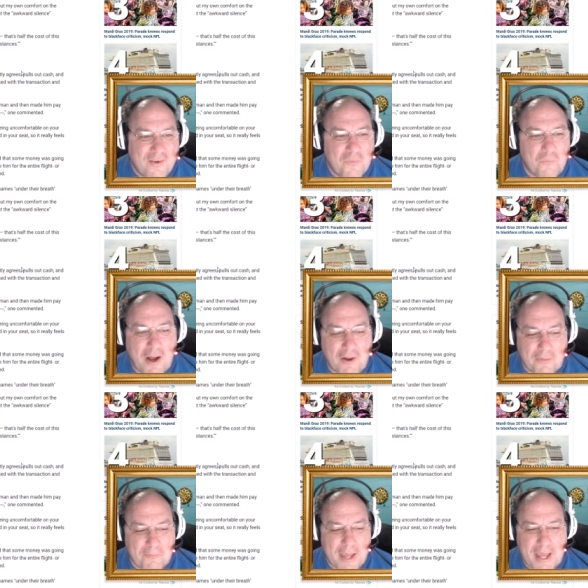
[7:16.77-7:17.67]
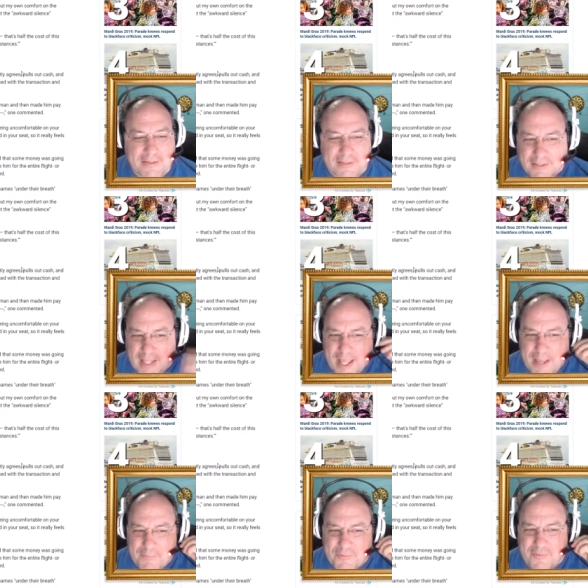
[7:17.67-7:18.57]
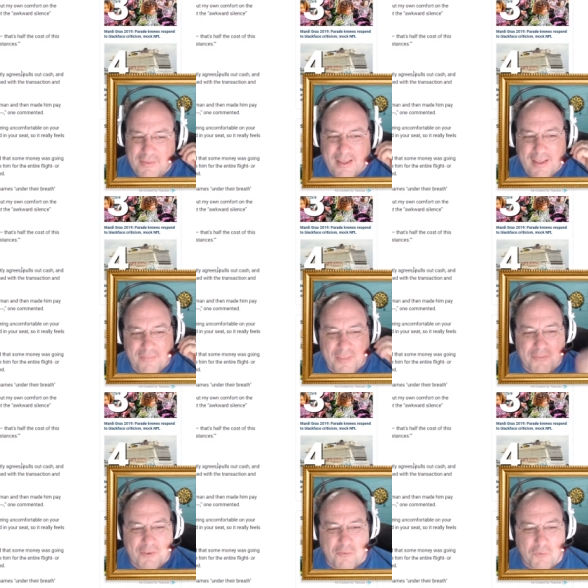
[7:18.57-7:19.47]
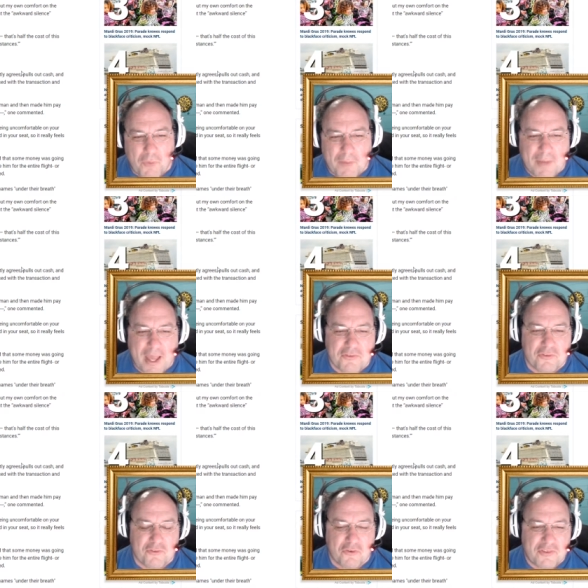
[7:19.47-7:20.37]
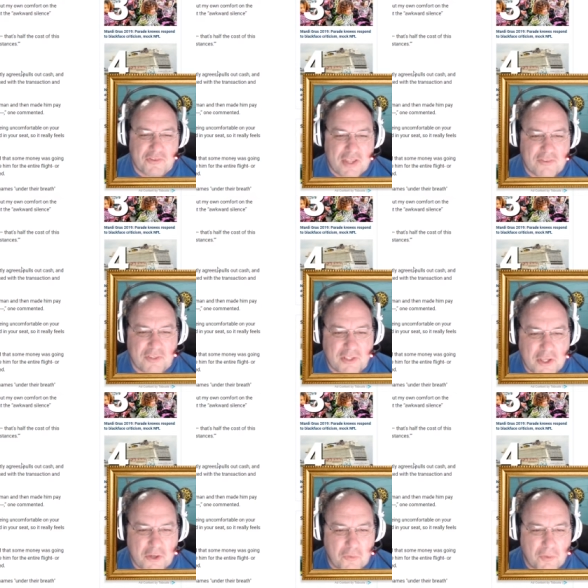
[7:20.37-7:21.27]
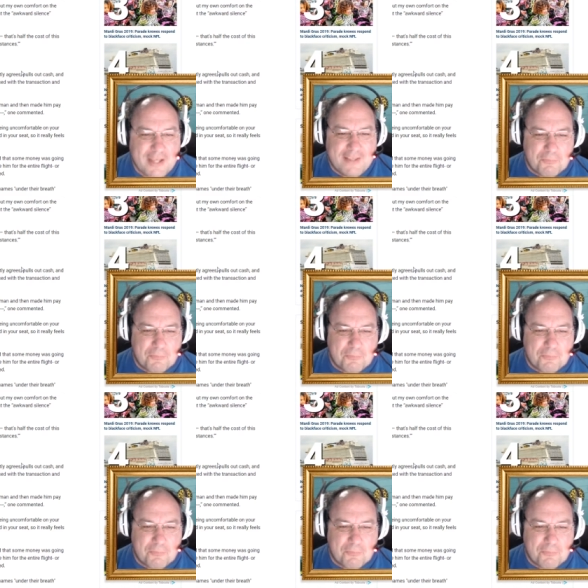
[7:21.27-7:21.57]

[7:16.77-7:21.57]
while the man claims that the overweight passenger in- instantly agrees,